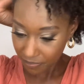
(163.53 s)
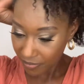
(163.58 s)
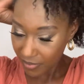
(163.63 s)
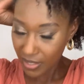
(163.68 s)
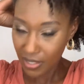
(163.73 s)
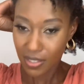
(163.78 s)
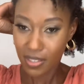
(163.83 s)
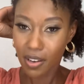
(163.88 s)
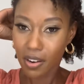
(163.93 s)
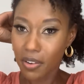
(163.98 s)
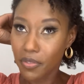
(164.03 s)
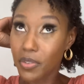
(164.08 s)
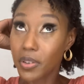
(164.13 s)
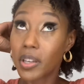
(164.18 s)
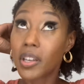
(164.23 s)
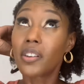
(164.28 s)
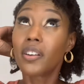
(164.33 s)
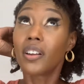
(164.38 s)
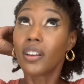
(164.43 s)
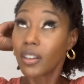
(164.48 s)
Sorry if you're
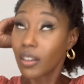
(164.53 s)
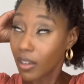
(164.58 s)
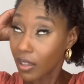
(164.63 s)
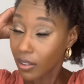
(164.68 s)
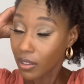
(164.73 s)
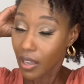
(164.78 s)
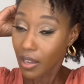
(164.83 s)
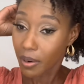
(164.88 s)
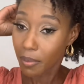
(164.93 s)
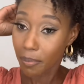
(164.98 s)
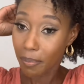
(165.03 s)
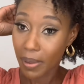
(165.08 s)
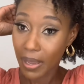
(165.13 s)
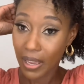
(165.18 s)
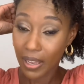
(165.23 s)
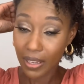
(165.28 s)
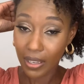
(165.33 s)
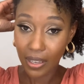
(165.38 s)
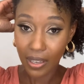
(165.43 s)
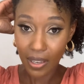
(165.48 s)
hearing a lot of
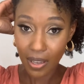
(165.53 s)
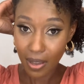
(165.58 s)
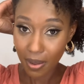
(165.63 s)
banging.